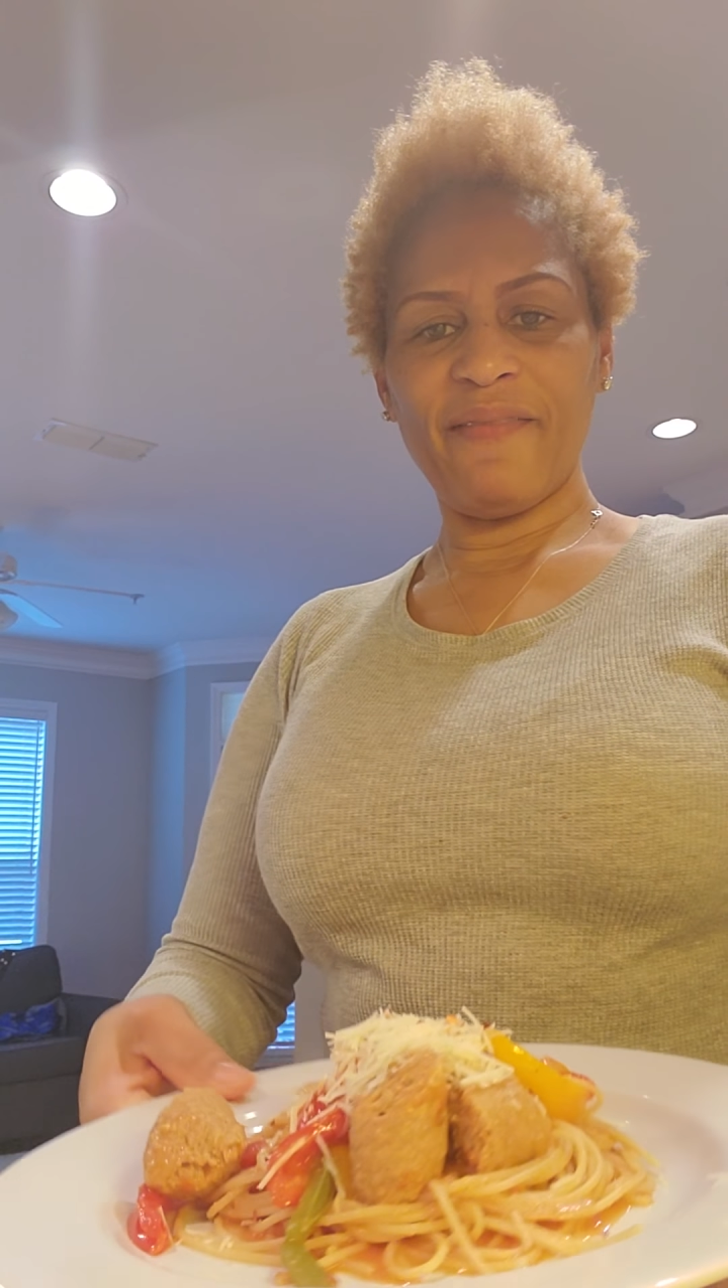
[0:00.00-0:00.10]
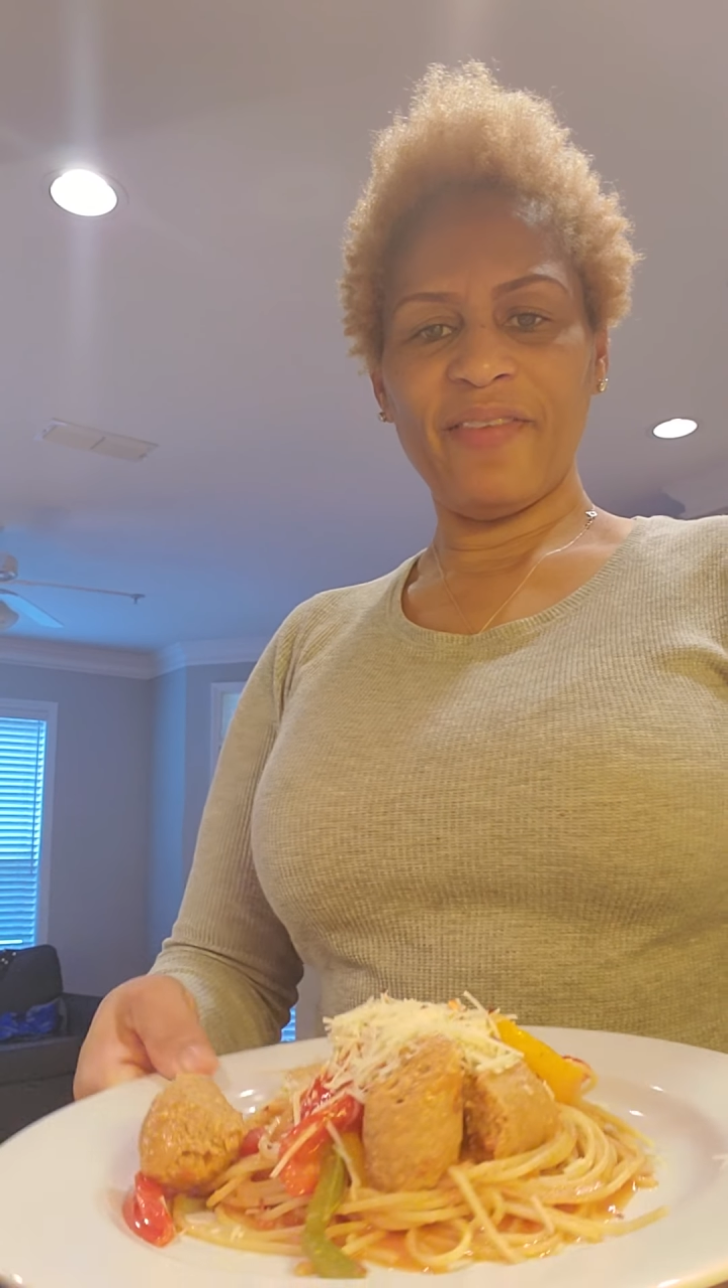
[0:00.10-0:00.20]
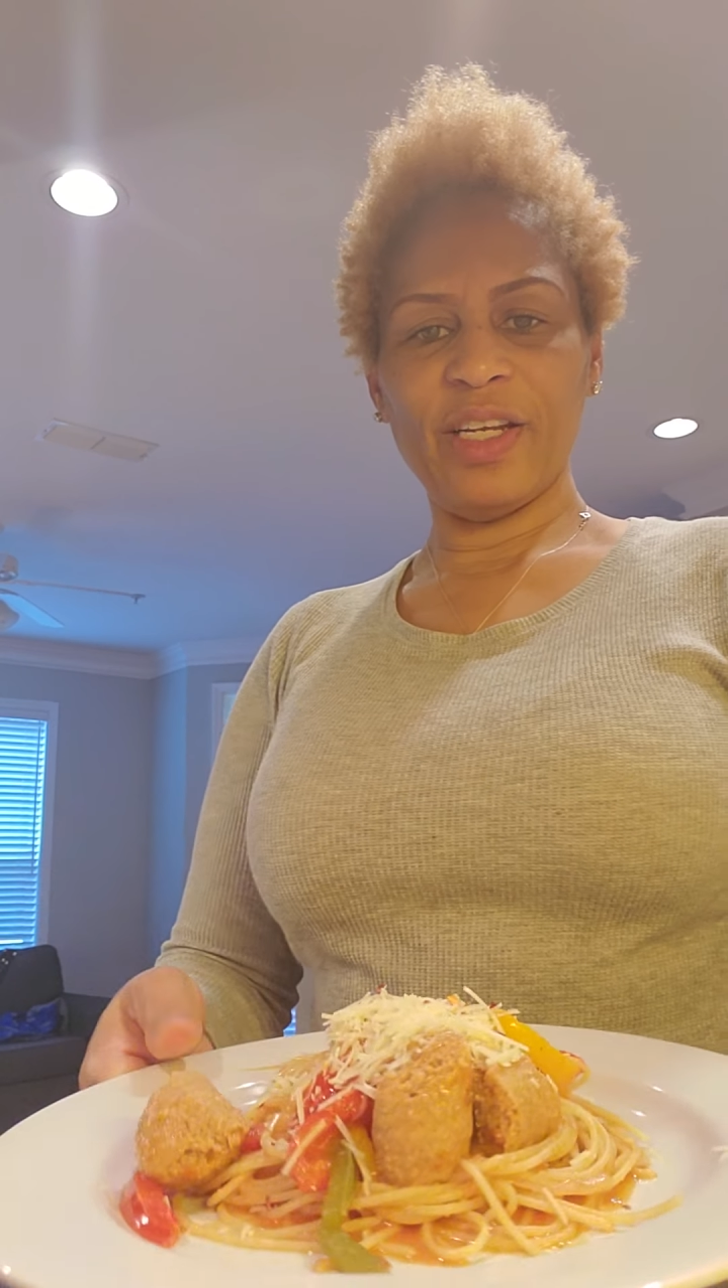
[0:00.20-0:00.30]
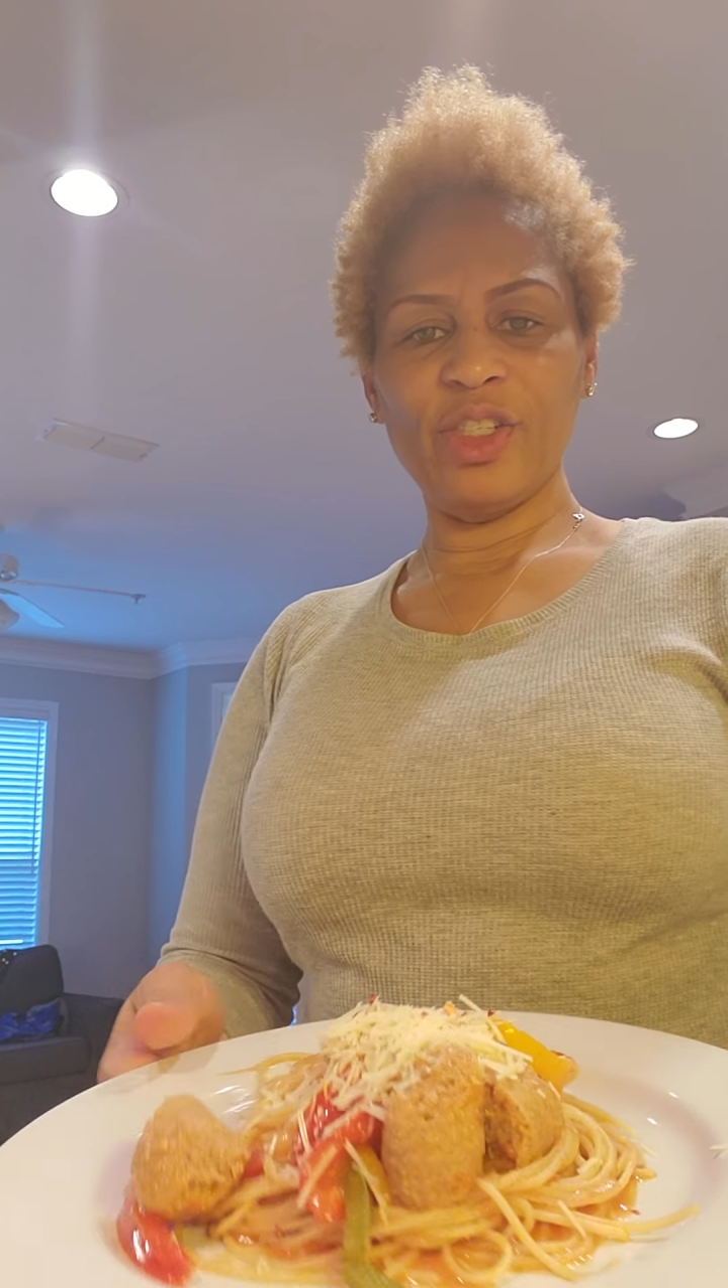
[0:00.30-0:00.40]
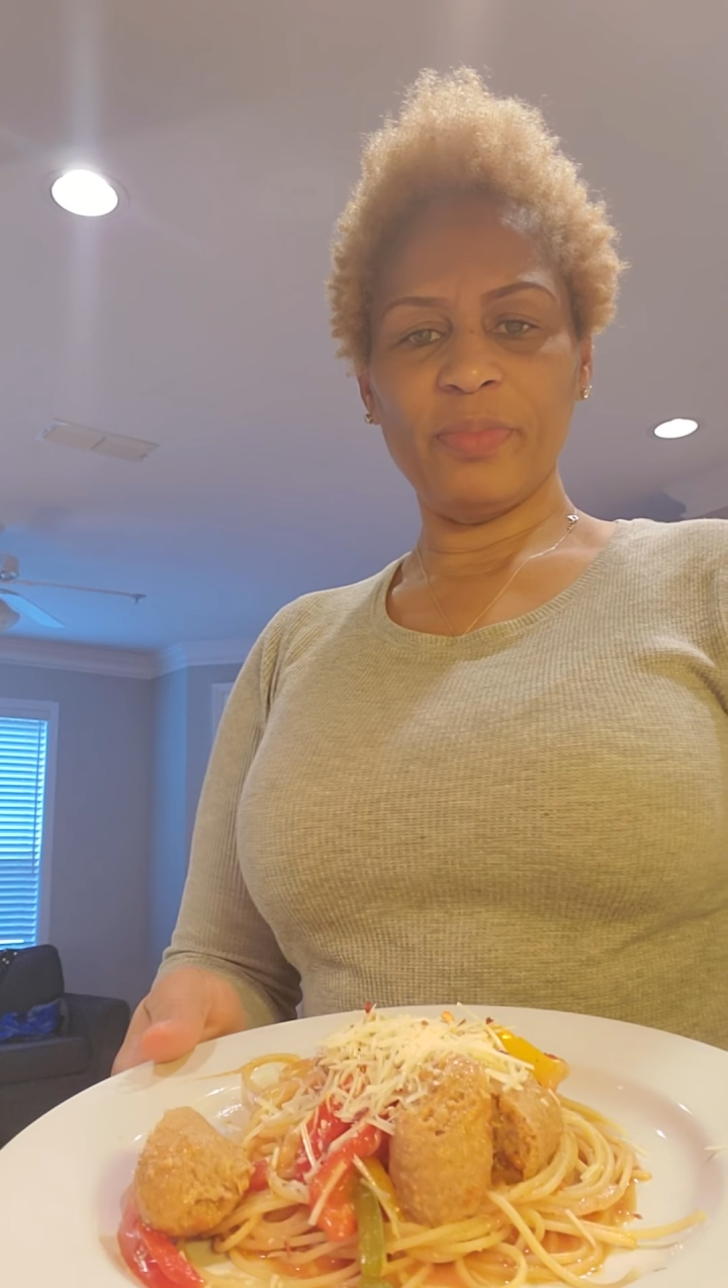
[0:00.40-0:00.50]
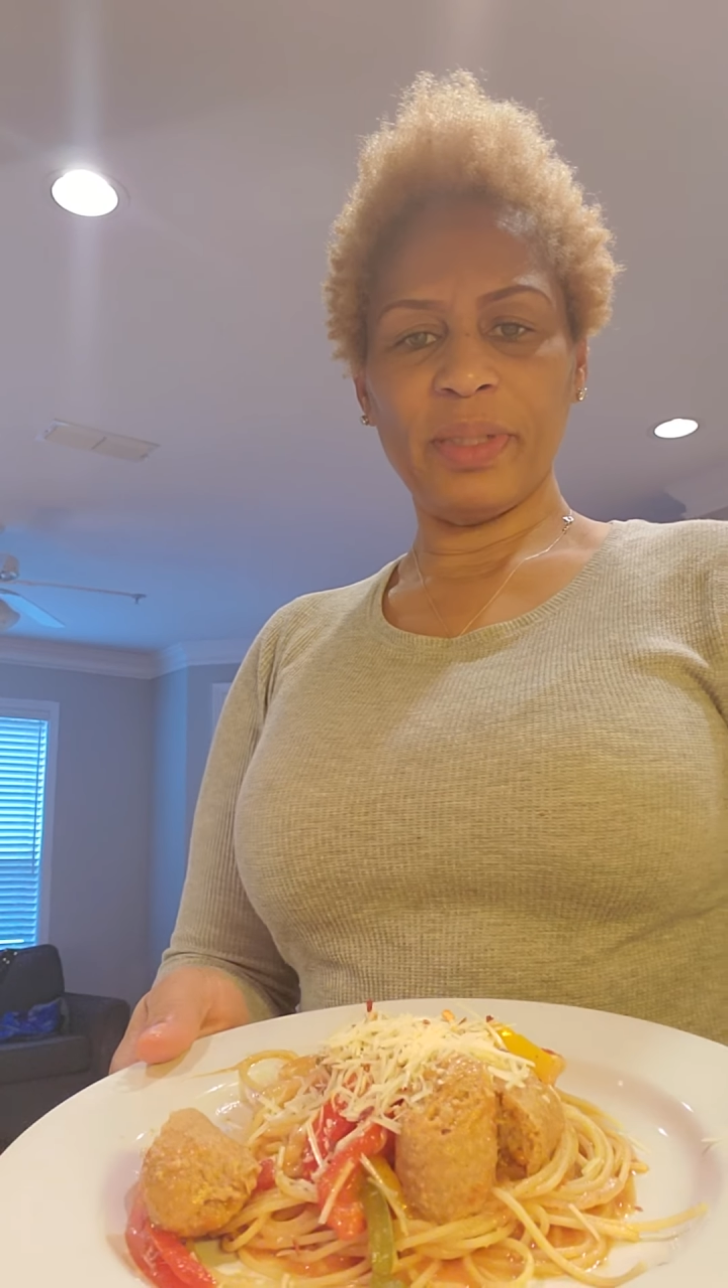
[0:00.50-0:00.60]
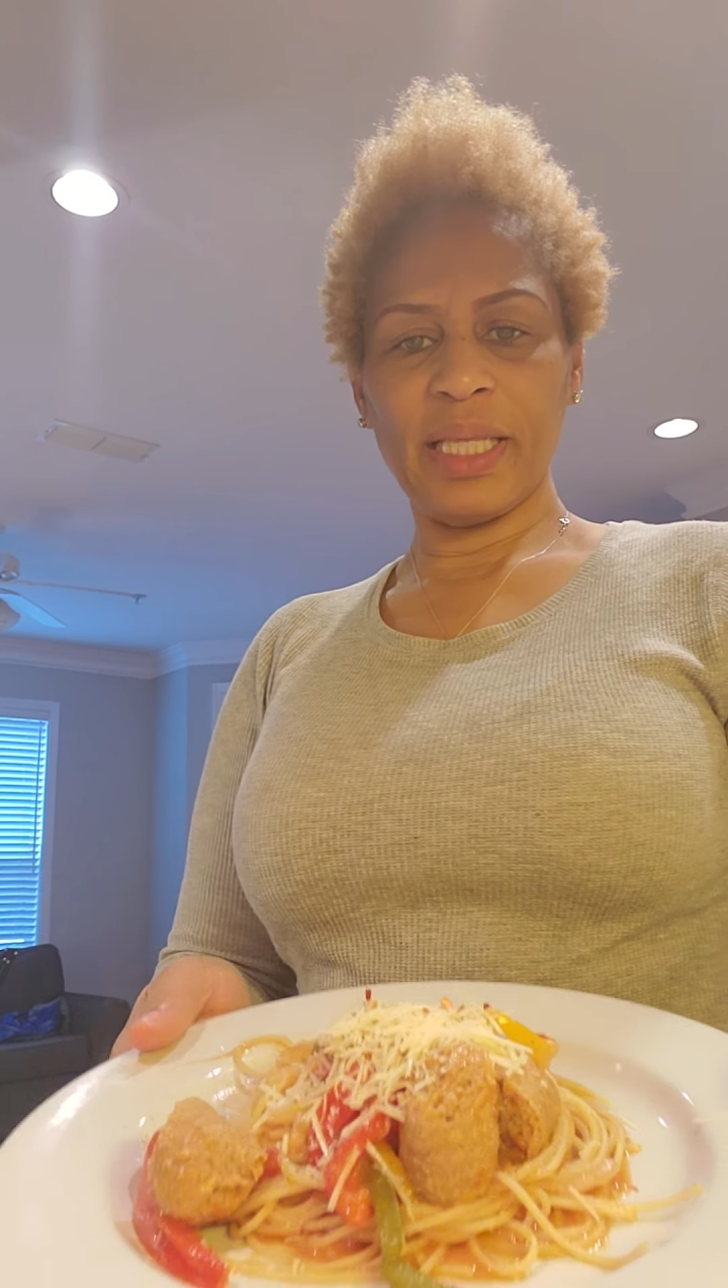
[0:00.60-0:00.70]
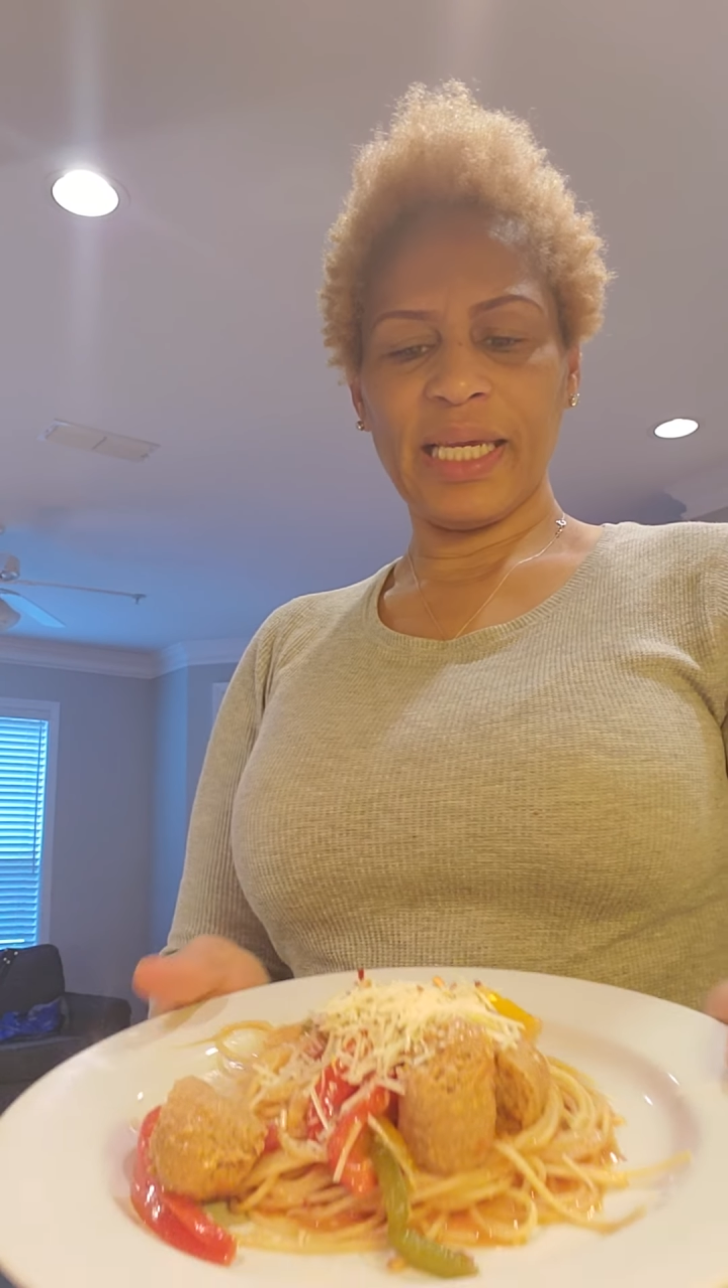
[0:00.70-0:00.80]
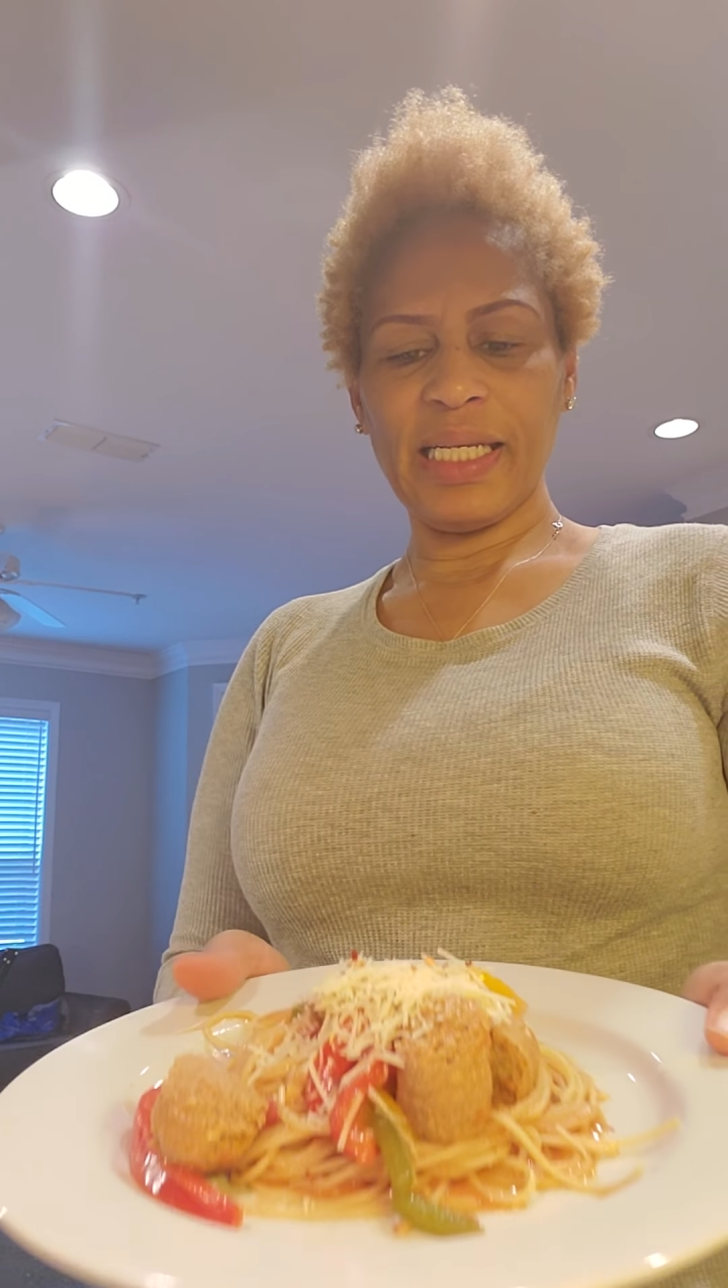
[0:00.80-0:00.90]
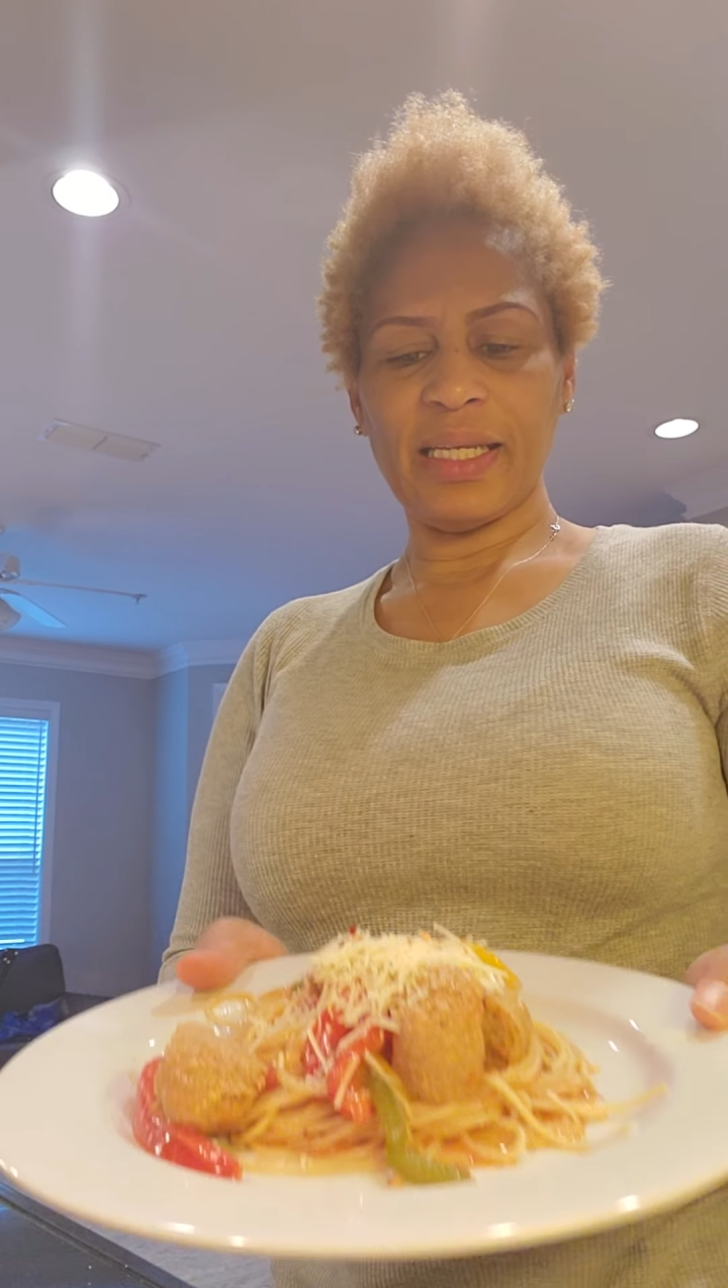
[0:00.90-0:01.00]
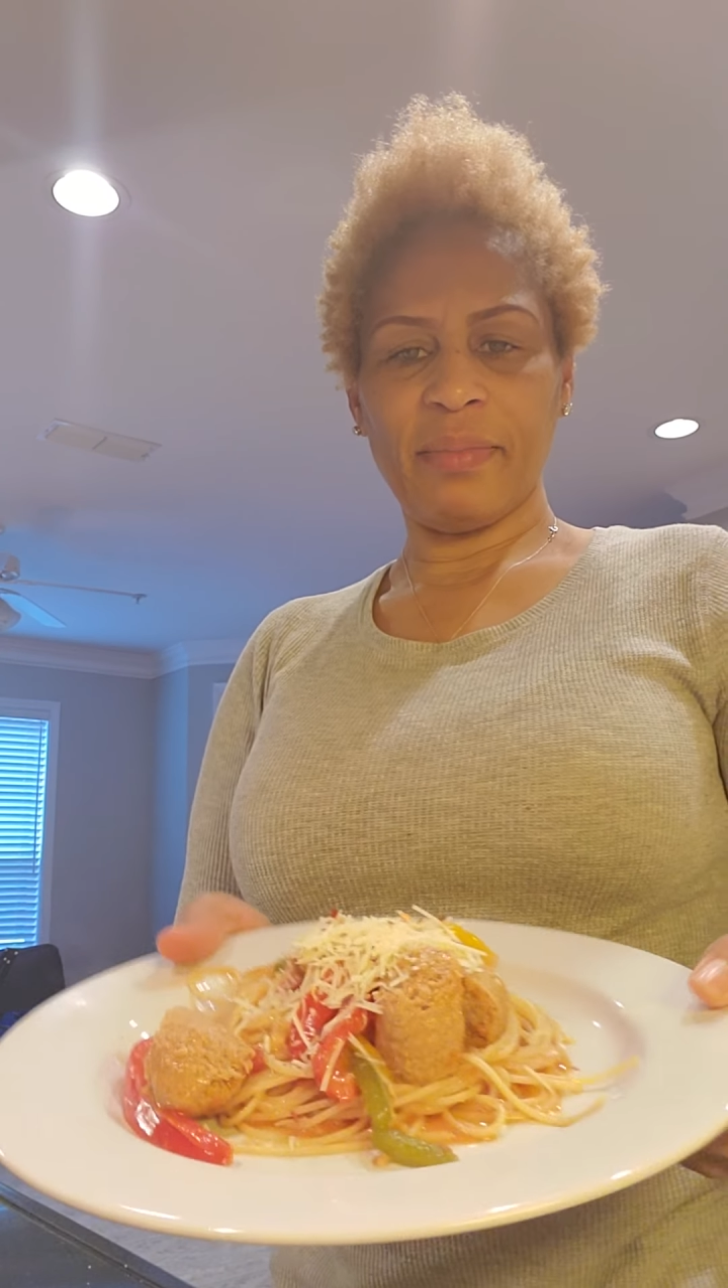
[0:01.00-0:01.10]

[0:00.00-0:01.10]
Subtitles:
finished plate.